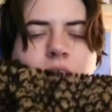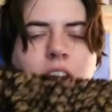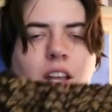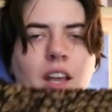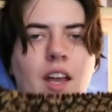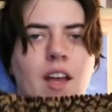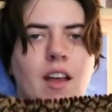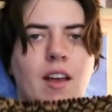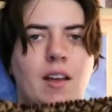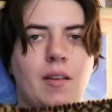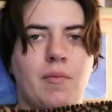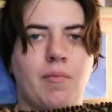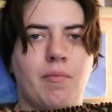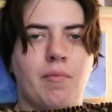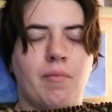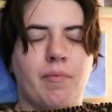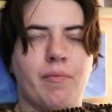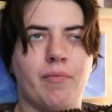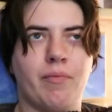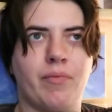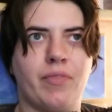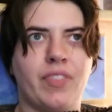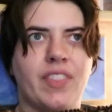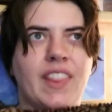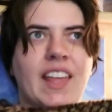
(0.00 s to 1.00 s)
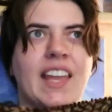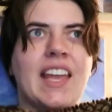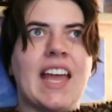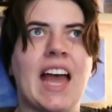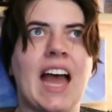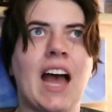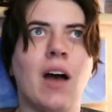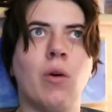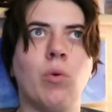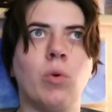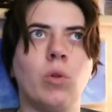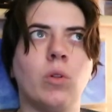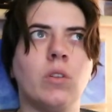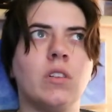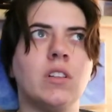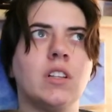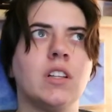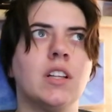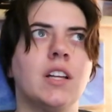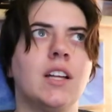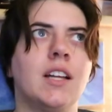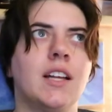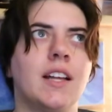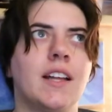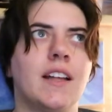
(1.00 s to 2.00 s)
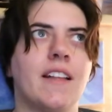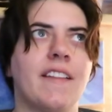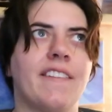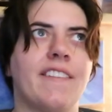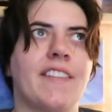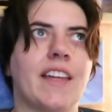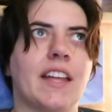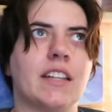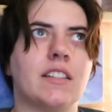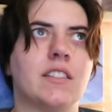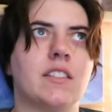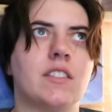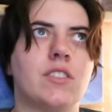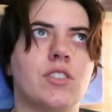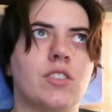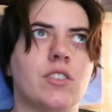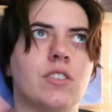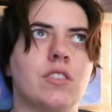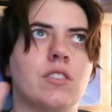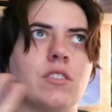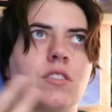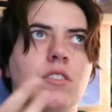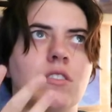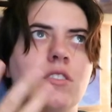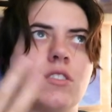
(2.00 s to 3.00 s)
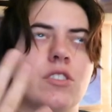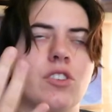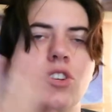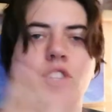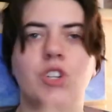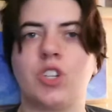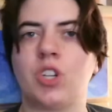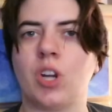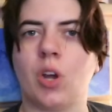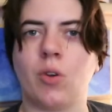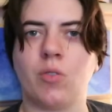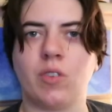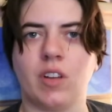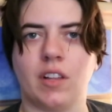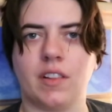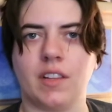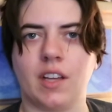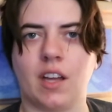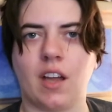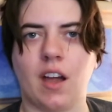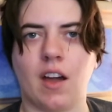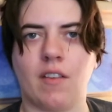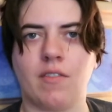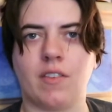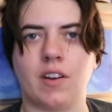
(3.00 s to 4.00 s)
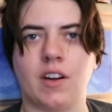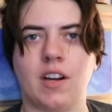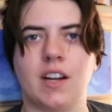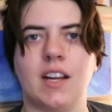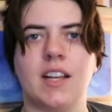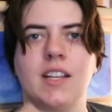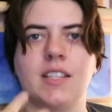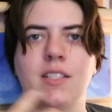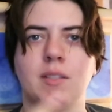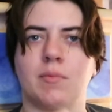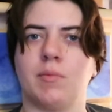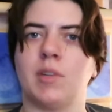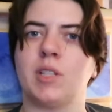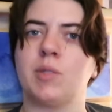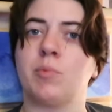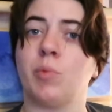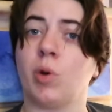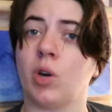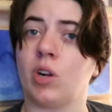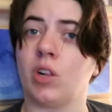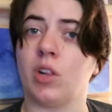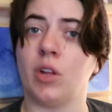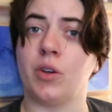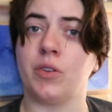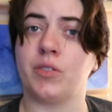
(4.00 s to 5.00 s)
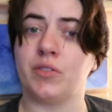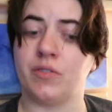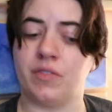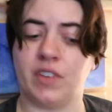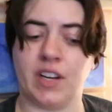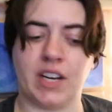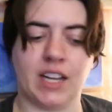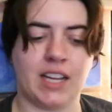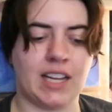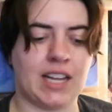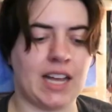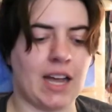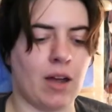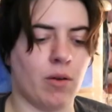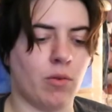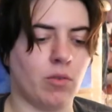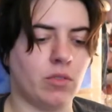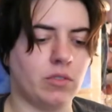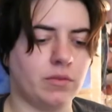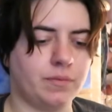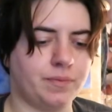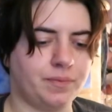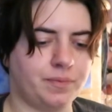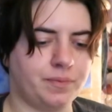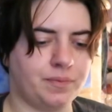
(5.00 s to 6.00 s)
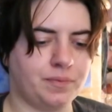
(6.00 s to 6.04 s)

Um, the cowl that's shown on the cover is a much more close-fitting cowl.